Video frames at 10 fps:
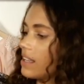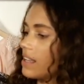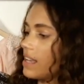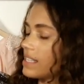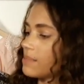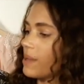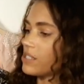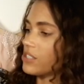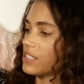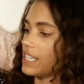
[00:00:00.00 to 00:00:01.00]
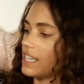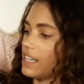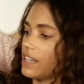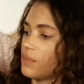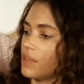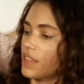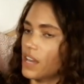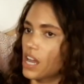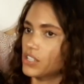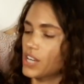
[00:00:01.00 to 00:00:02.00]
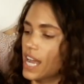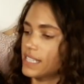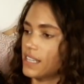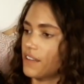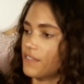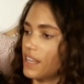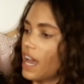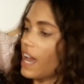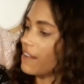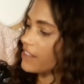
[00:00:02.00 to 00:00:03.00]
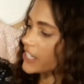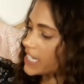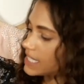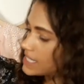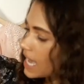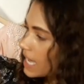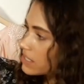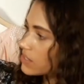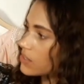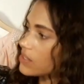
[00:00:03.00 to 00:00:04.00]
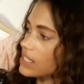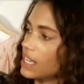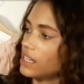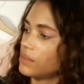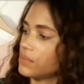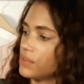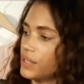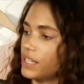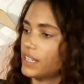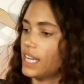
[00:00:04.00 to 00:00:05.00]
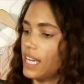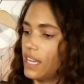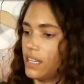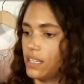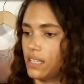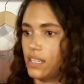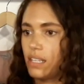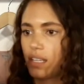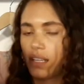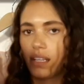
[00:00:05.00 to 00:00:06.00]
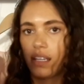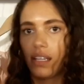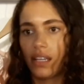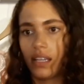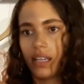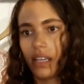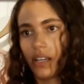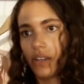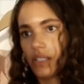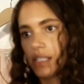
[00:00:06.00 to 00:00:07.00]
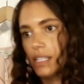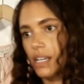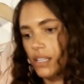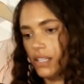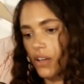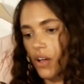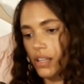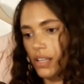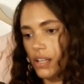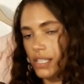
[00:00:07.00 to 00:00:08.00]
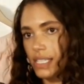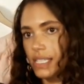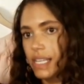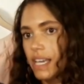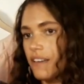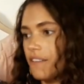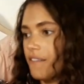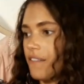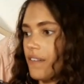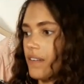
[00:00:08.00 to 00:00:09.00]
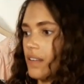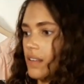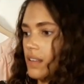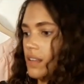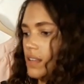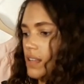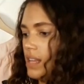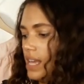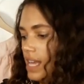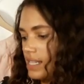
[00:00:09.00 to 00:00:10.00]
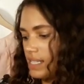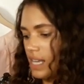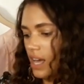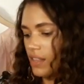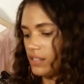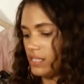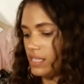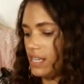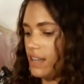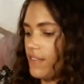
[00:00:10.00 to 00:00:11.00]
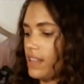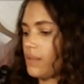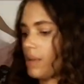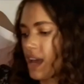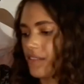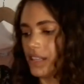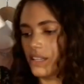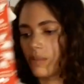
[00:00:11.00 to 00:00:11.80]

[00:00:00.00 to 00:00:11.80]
especially with the contrast of the ivory tassels and embroidery. Here you can see all along the sleeve and the other sleeve, and then we have a little